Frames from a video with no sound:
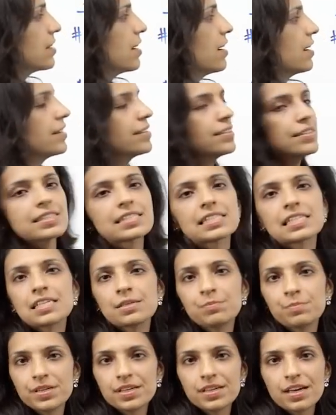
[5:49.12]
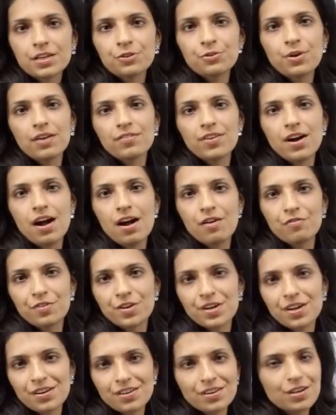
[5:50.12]
tired and sleepy and you have a half
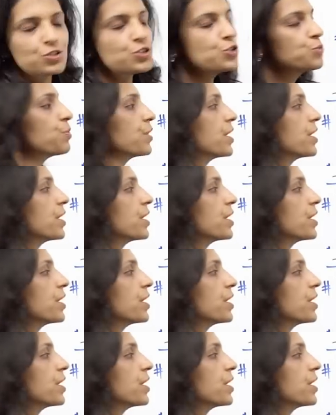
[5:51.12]
an hour lunch